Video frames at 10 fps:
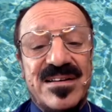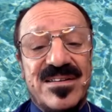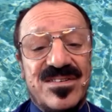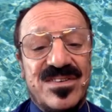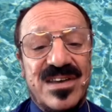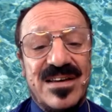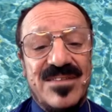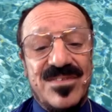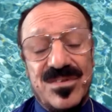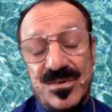to
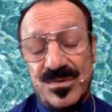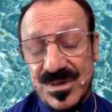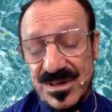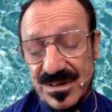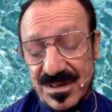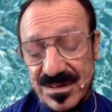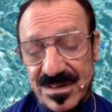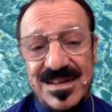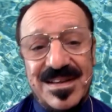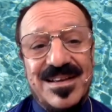save the world,
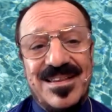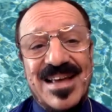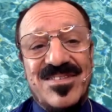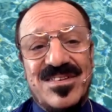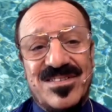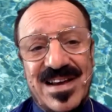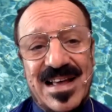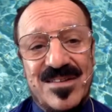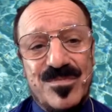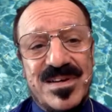that's a
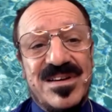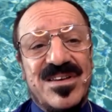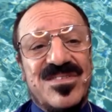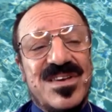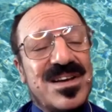challenge, because